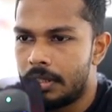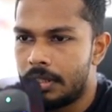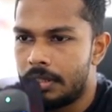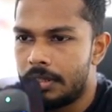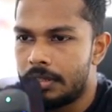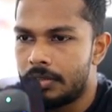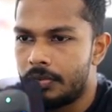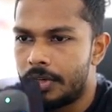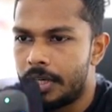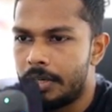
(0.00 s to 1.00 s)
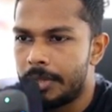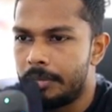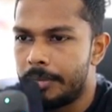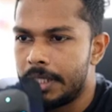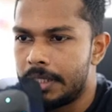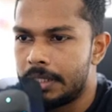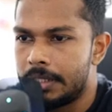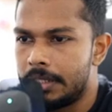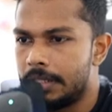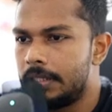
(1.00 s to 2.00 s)
this overrideable
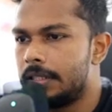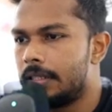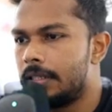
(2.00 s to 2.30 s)
methods.